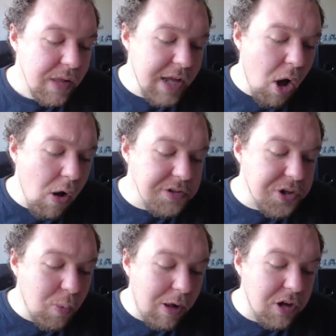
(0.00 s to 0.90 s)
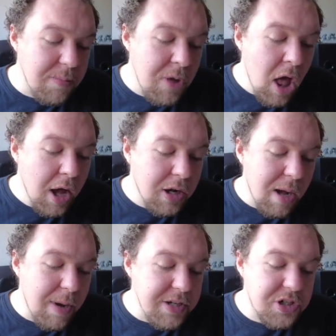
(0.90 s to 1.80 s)
They also welcome
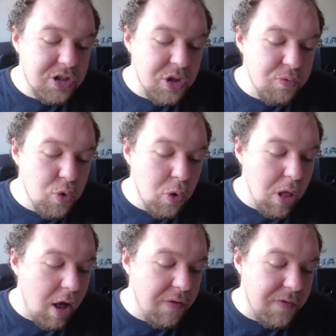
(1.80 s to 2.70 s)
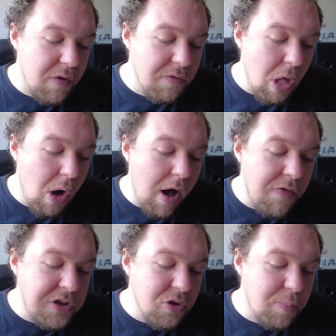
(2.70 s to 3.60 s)
comments to the rule of law
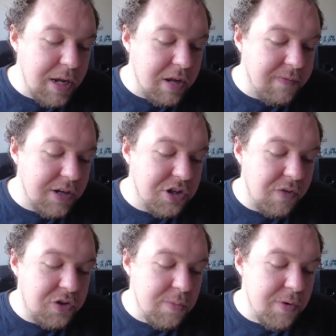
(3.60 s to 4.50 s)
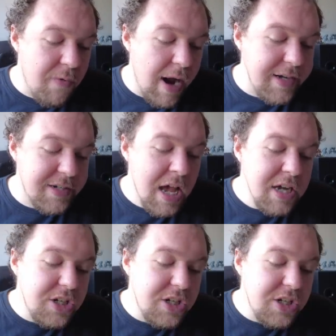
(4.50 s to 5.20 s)
and the European Convention of Human Rights,